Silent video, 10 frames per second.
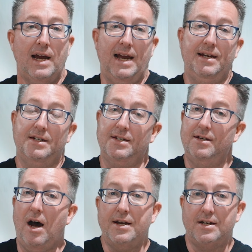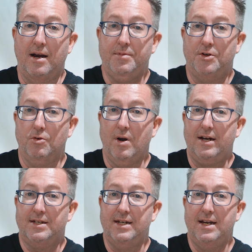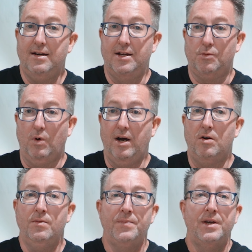and it's not time to direct seed as well,